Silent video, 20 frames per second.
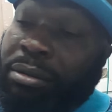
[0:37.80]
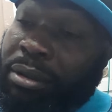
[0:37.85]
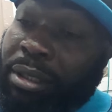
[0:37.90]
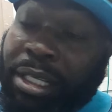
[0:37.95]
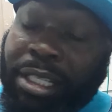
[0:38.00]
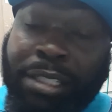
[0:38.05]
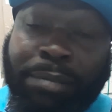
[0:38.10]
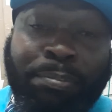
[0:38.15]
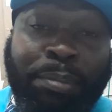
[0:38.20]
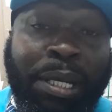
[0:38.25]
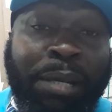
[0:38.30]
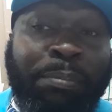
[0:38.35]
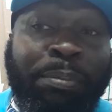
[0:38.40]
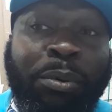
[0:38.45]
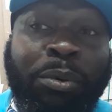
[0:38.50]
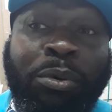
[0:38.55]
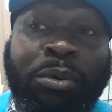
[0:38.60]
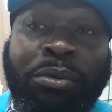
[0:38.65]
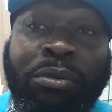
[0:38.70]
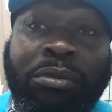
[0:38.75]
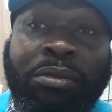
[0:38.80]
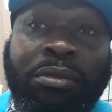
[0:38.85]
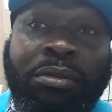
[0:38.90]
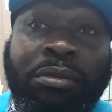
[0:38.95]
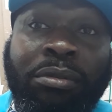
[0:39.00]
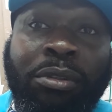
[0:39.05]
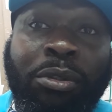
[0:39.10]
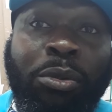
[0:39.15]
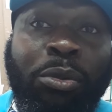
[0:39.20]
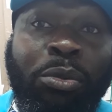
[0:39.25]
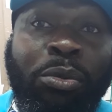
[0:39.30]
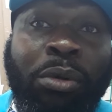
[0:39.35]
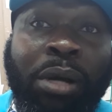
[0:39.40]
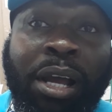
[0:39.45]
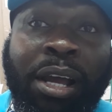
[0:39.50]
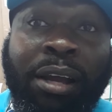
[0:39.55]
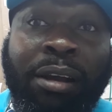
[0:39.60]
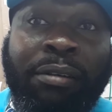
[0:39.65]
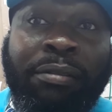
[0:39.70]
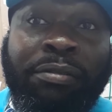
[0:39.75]
is people who
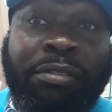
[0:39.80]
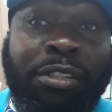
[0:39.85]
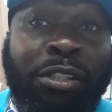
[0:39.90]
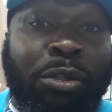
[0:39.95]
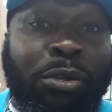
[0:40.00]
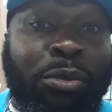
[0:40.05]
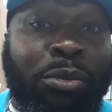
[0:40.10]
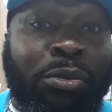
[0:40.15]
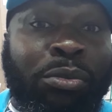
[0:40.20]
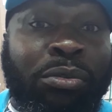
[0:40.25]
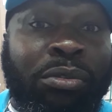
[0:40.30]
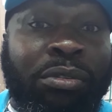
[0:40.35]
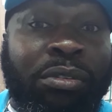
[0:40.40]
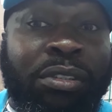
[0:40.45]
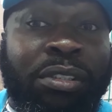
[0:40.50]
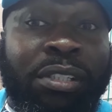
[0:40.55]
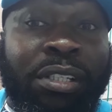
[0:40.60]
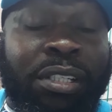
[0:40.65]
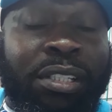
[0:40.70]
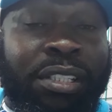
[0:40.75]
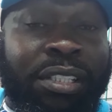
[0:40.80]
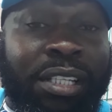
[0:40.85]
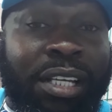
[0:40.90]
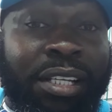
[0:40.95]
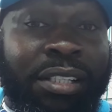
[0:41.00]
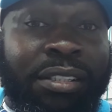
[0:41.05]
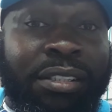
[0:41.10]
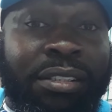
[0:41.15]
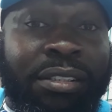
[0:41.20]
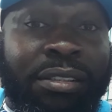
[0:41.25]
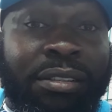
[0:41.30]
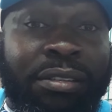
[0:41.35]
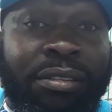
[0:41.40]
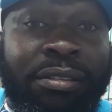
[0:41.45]
have shown success